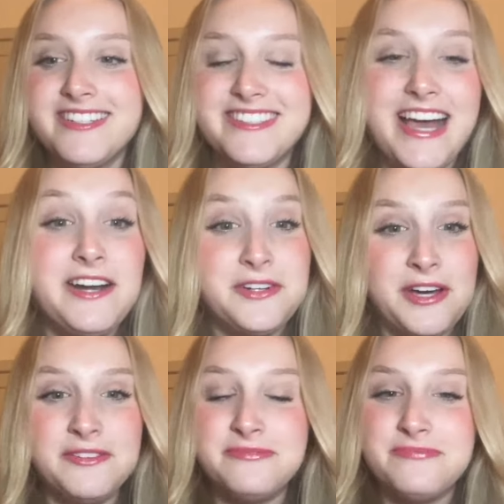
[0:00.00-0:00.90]
I don't
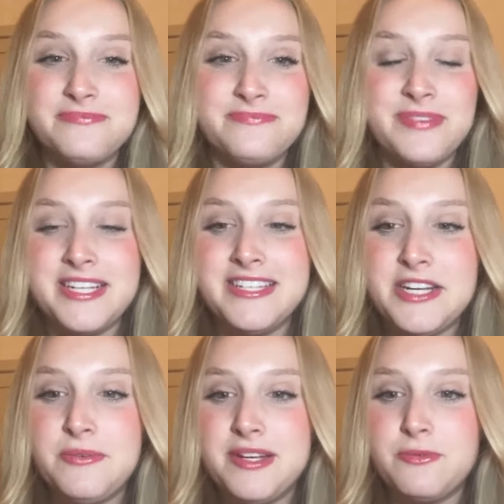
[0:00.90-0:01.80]
know. But you
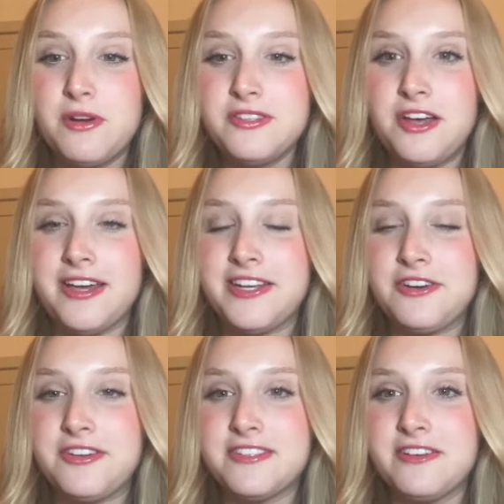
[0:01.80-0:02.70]
know what? We're all talking to
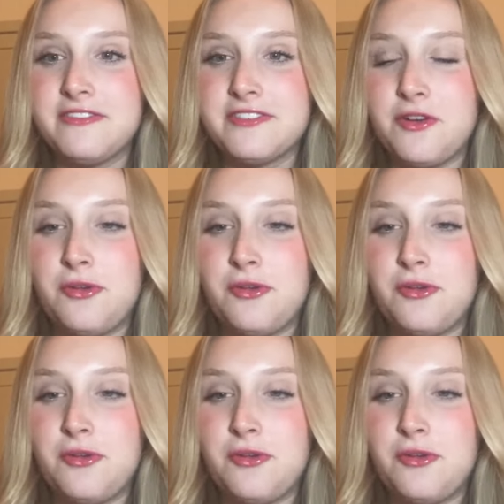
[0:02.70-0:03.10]
ourselves all